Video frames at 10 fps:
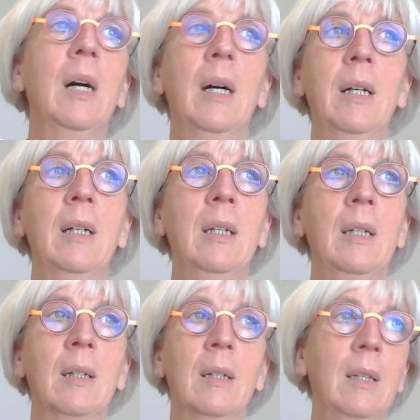
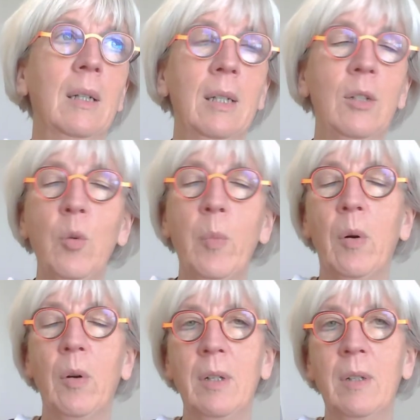I
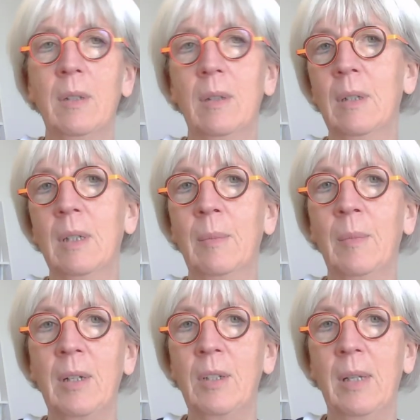two-point
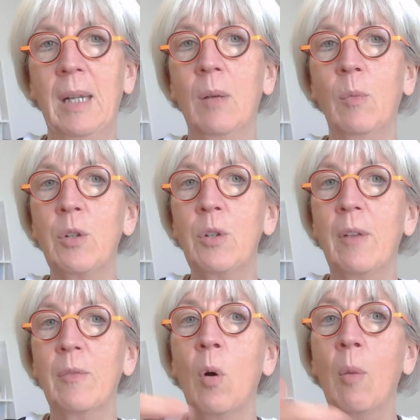that I want to
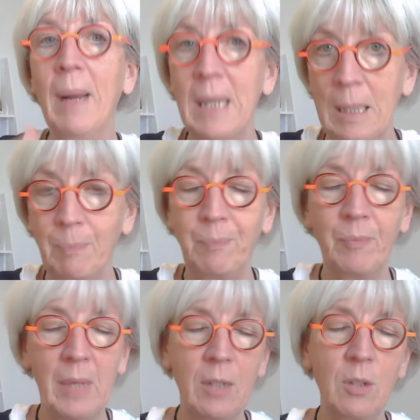have more money.
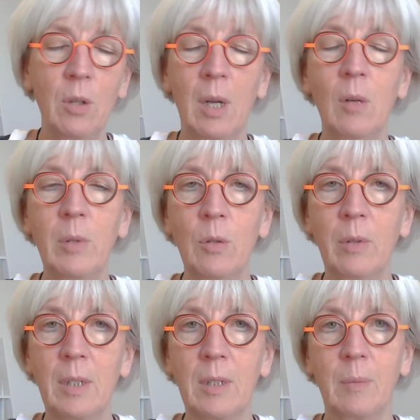That's not how we do
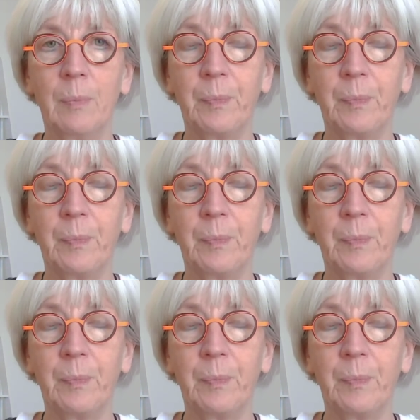this.